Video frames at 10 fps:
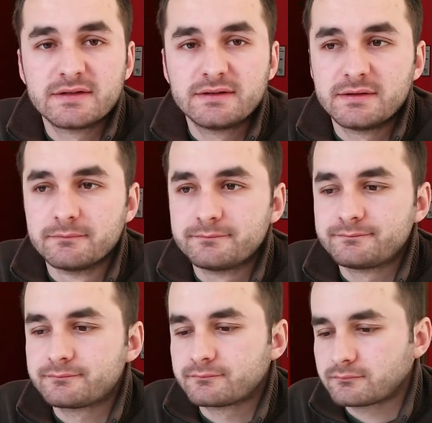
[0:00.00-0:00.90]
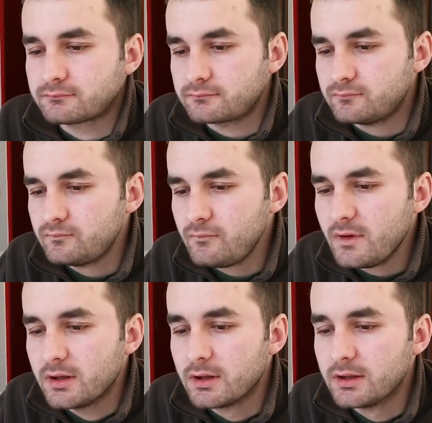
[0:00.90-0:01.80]
city.
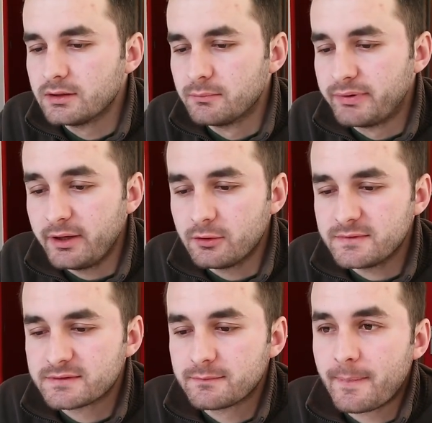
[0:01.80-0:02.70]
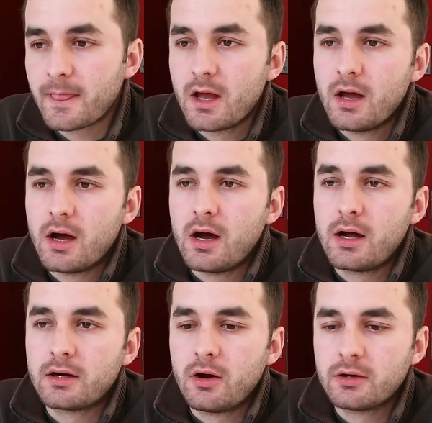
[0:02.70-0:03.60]
The plenums
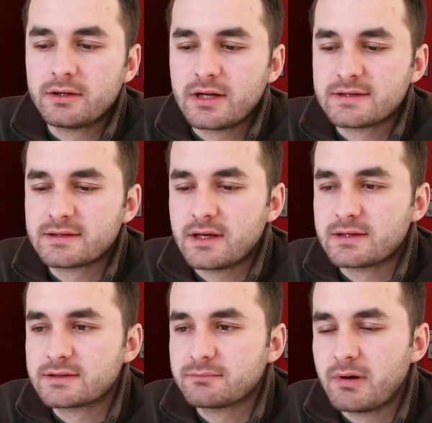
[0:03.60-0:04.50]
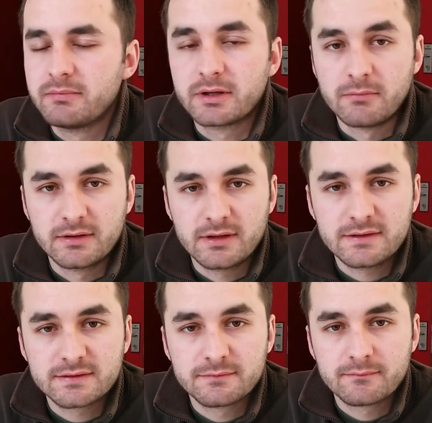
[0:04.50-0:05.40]
are organized as public
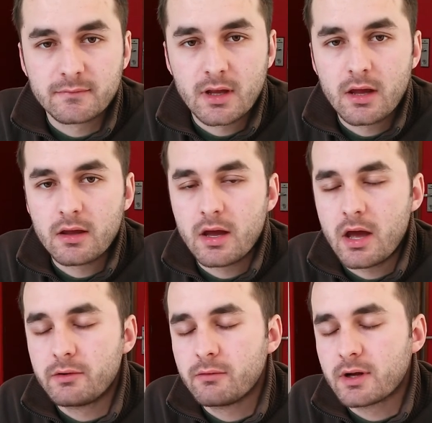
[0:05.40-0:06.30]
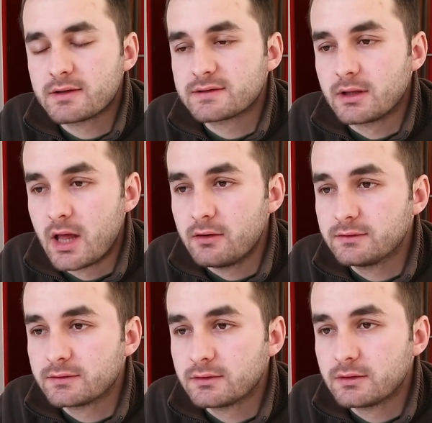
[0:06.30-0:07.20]
meetings. Everyone is
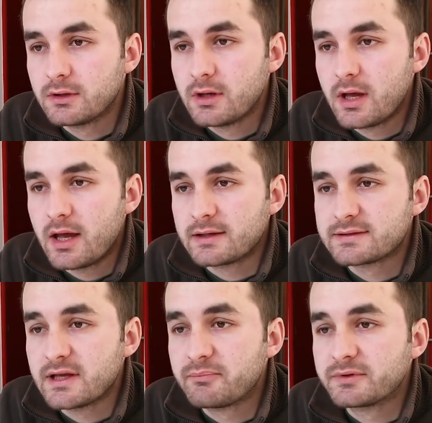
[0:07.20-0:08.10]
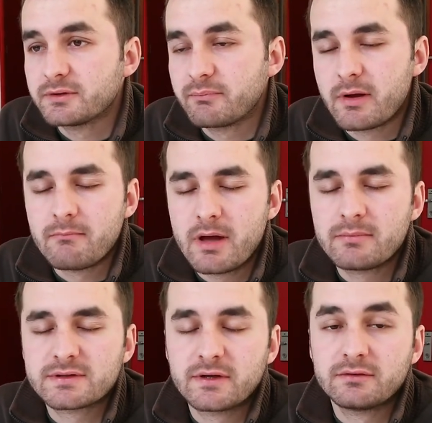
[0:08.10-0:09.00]
allowed, except
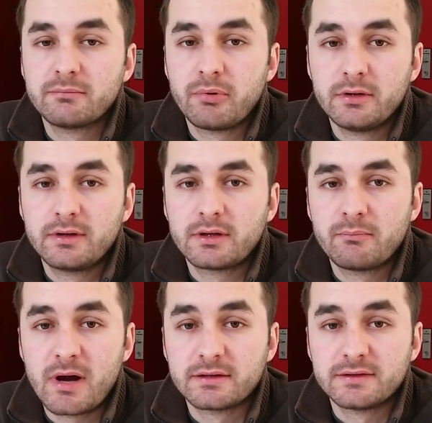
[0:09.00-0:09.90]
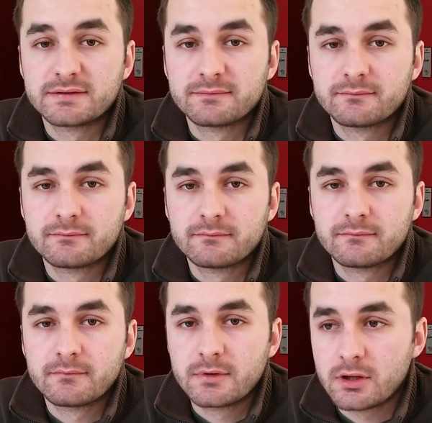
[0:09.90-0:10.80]
members of the political parties.
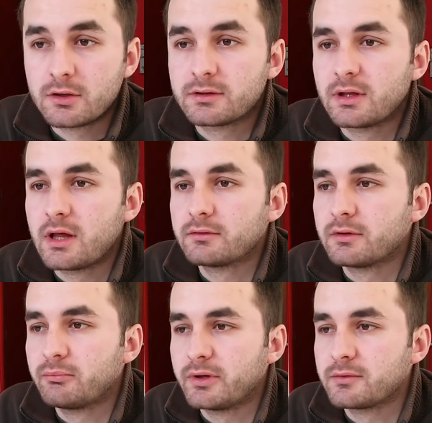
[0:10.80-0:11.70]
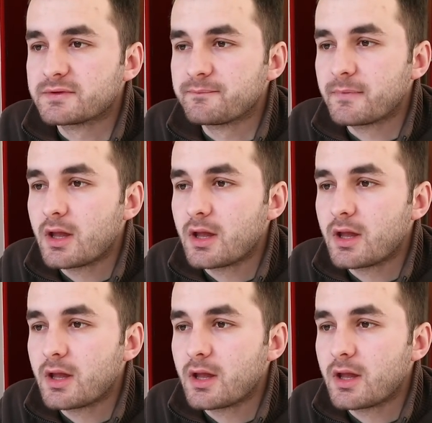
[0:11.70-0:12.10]
They are not allowed on the plenums.